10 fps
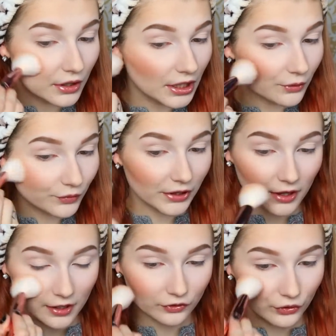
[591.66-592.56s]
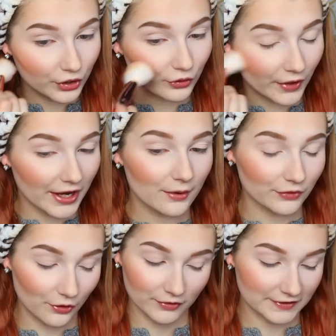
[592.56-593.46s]
It really can look great
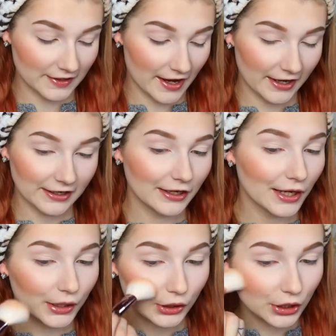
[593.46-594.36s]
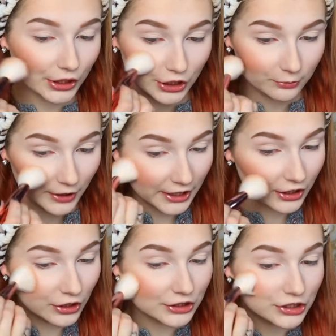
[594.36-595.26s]
with almost any look you're
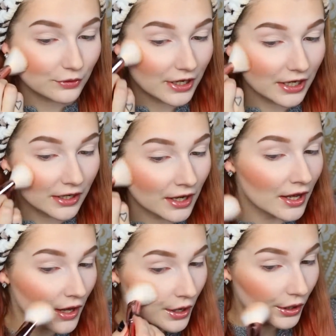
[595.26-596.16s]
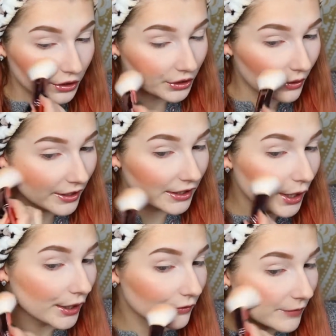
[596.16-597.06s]
planning on doing, you know, any
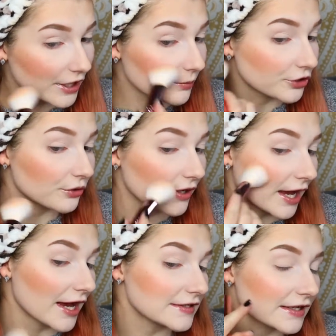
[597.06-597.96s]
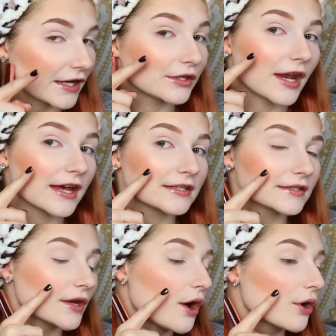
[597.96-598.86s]
kind of makeup you're doing. It has like a
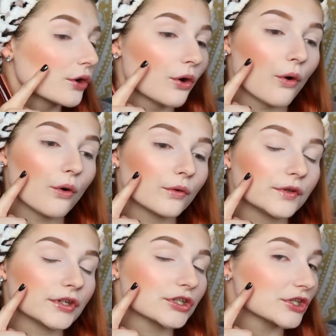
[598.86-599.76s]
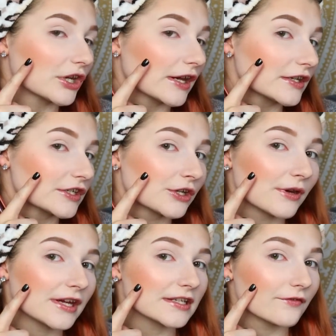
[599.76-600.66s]
nice gold sheen to
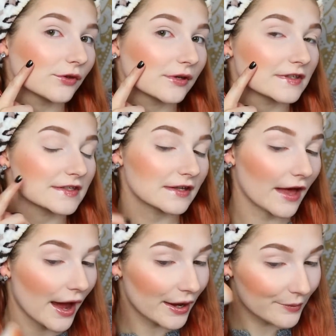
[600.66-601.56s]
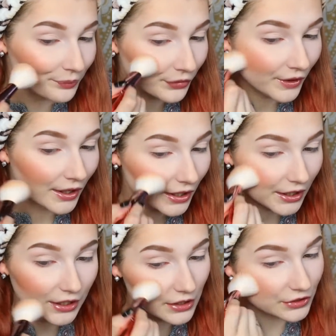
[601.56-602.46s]
it, if you can see that.
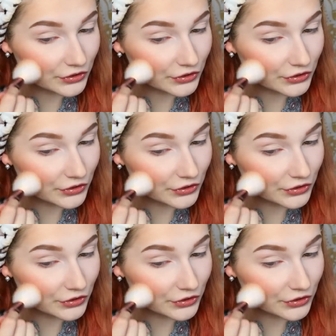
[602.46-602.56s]
It